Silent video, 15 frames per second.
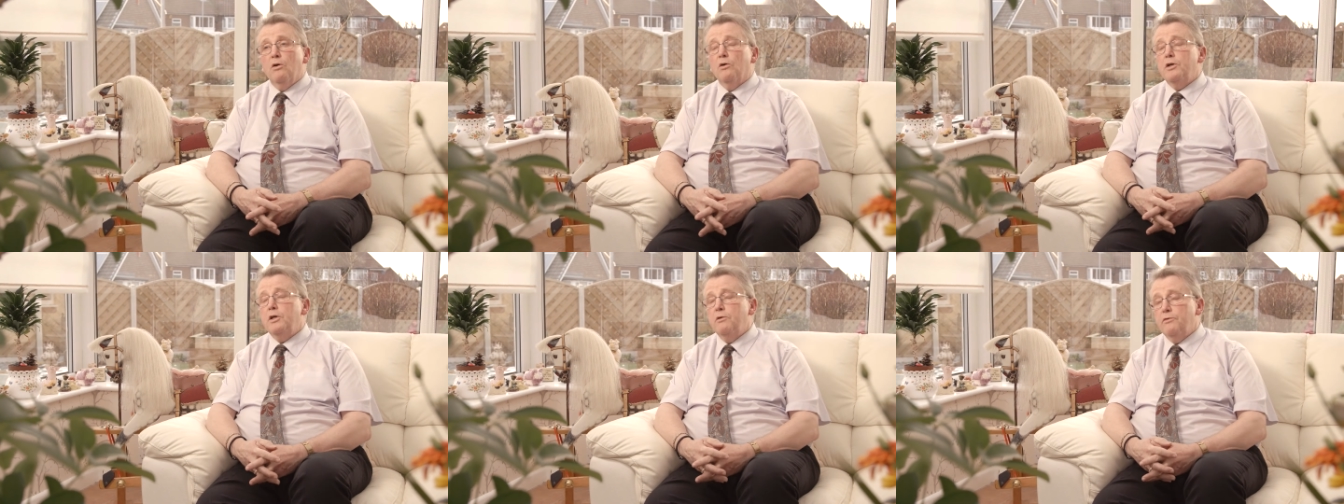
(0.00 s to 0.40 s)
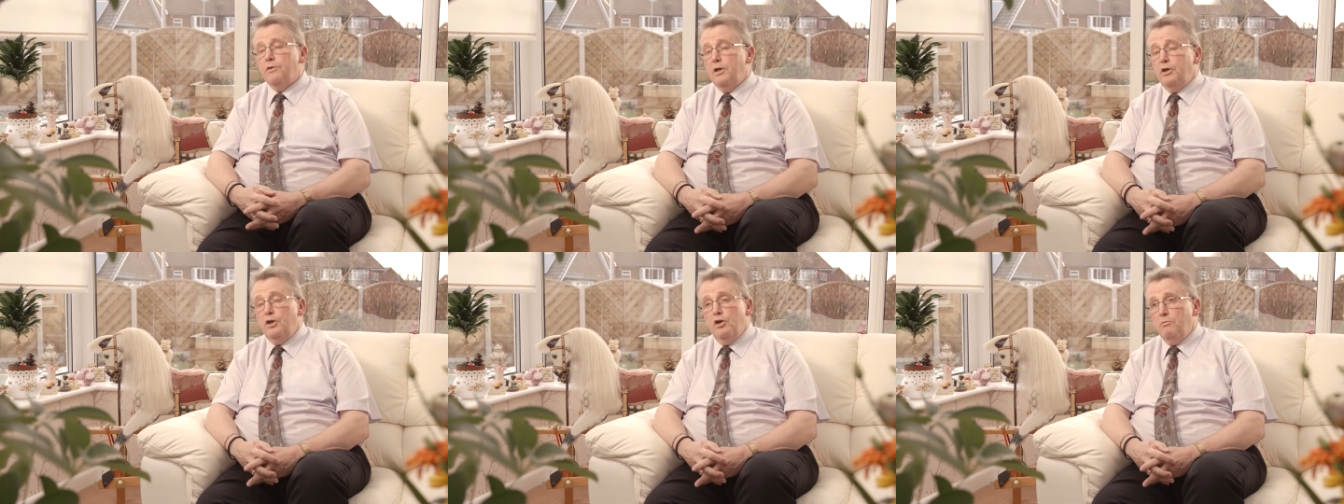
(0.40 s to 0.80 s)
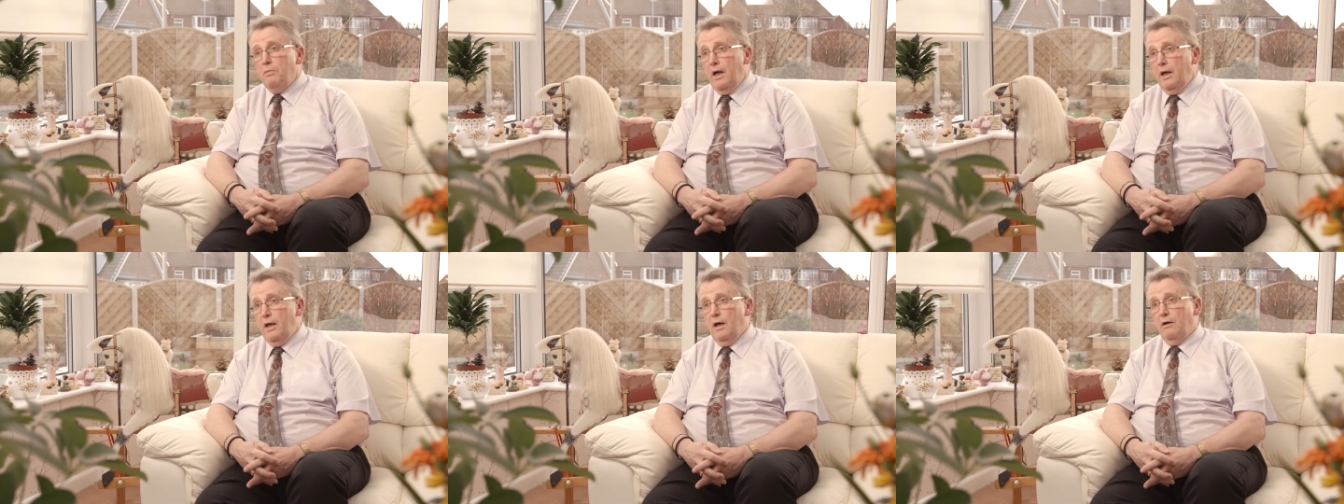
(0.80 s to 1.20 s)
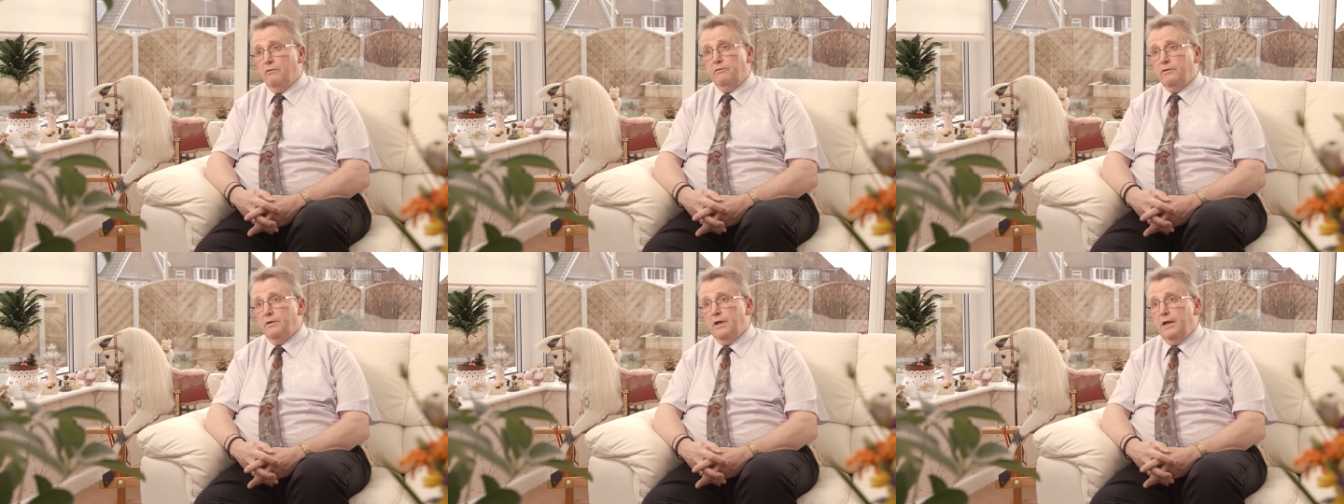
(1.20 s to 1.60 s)
or you think you may
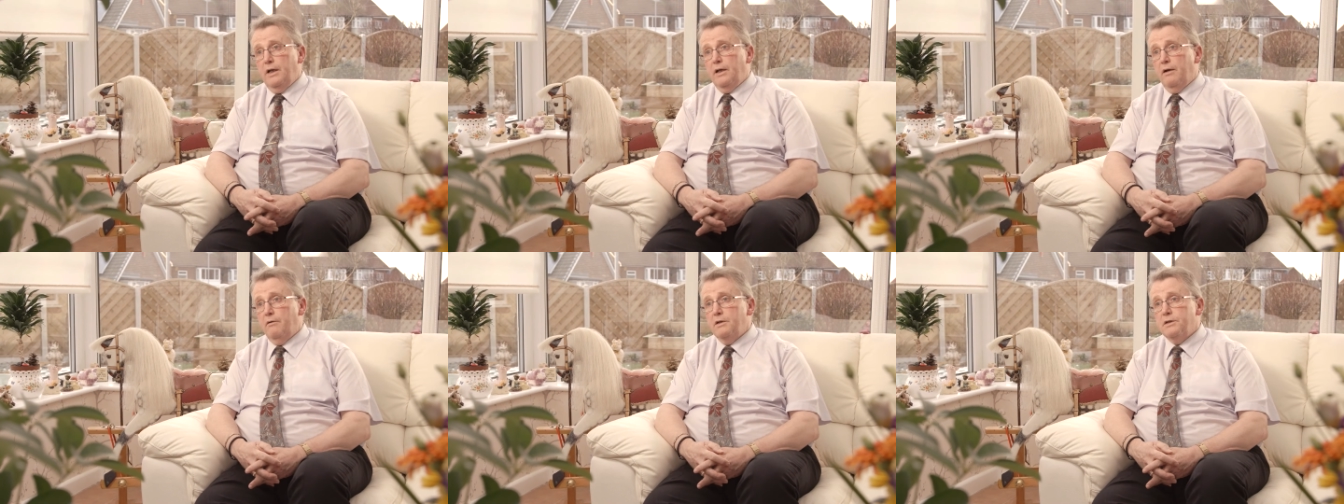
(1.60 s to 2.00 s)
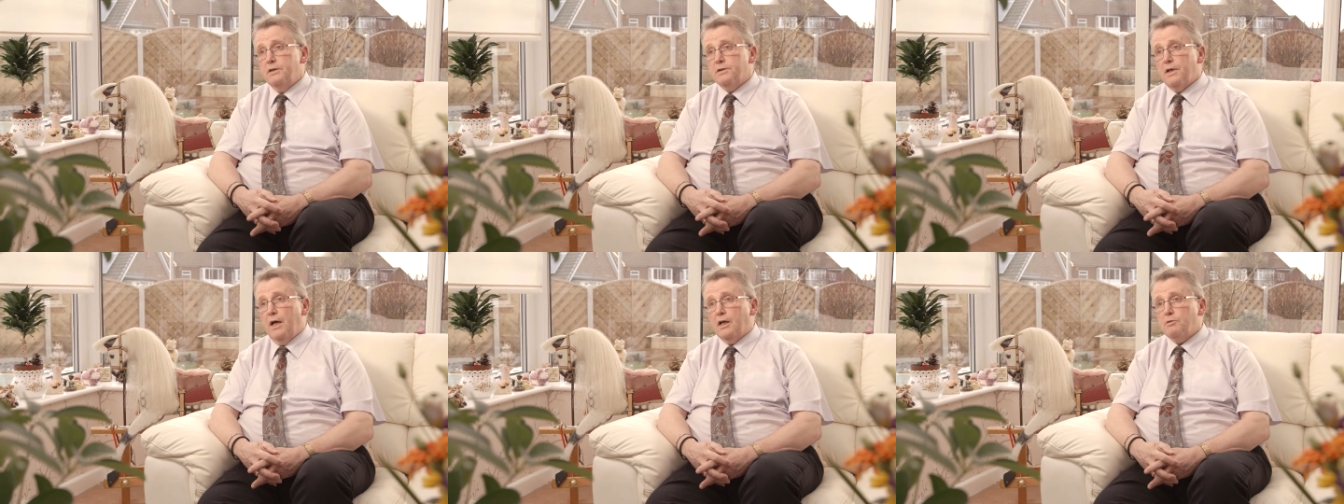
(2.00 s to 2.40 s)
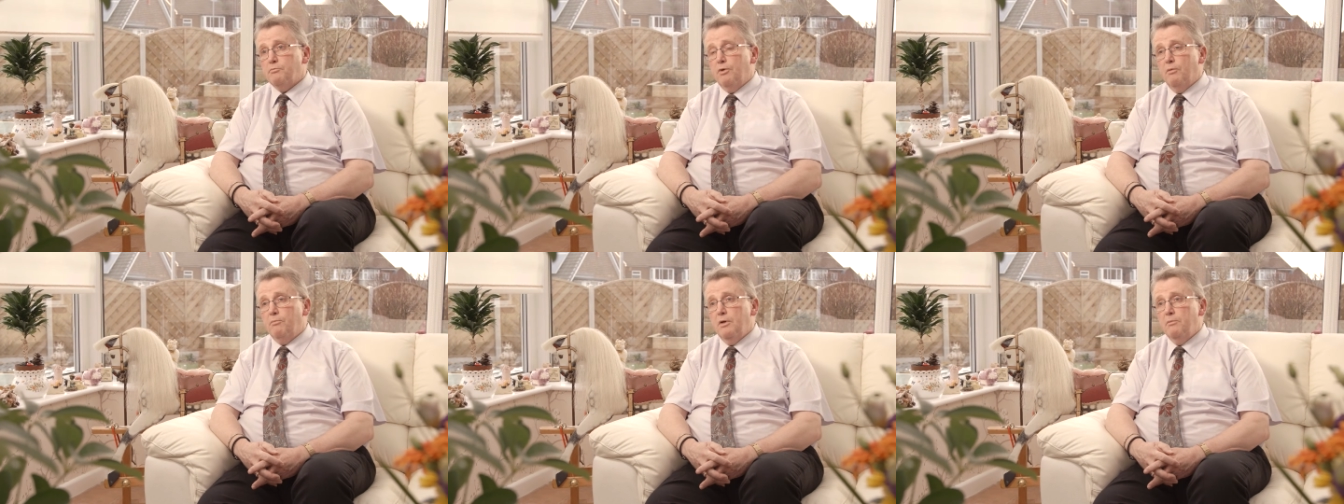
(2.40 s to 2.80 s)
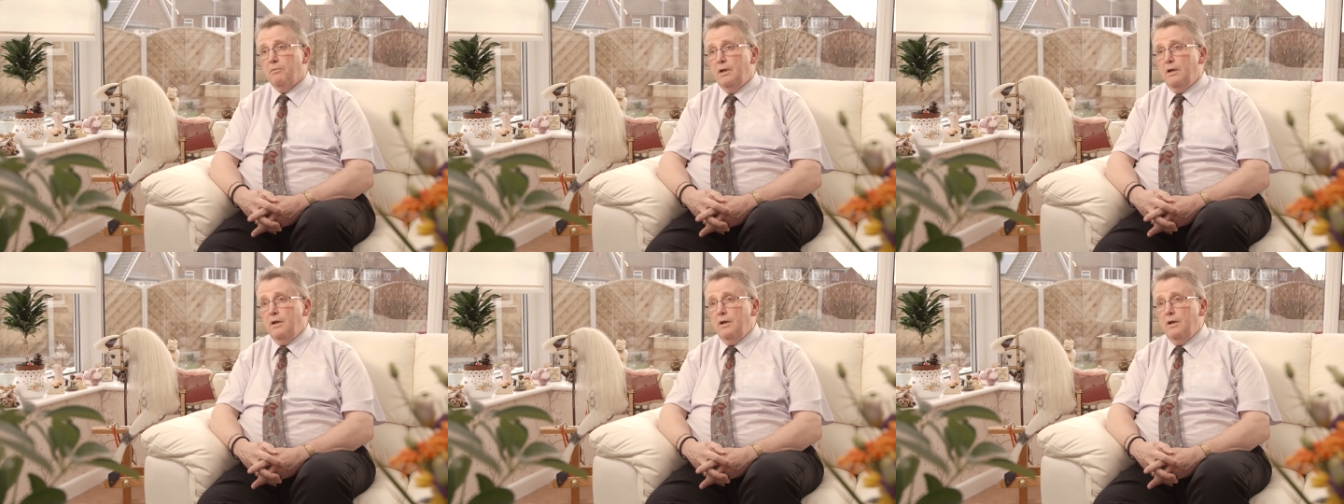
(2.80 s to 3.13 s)
have an inheritance tax problem,